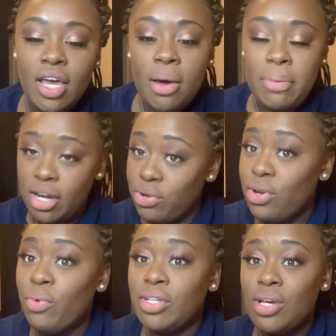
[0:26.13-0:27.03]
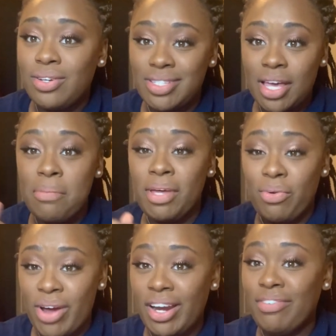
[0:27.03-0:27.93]
But I do know what song's coming
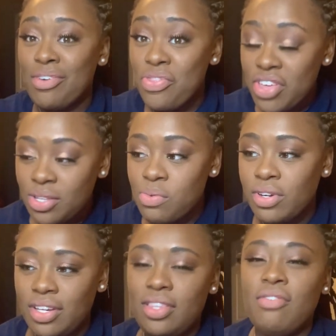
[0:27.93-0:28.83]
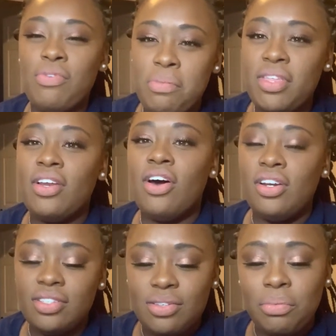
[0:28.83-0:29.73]
right after this one, and then from then on,
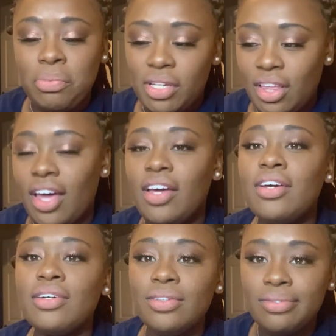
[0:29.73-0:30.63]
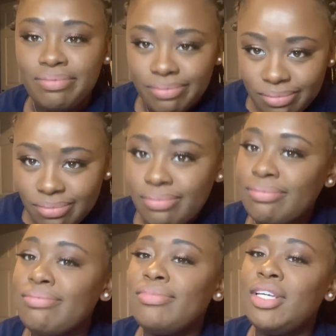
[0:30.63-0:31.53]
it'll be like
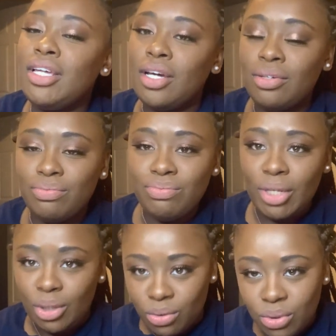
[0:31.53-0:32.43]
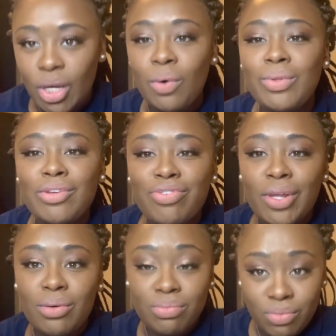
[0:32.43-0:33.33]
you know, it'll go with the flow
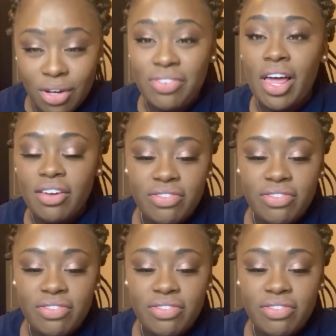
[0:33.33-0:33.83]
of life.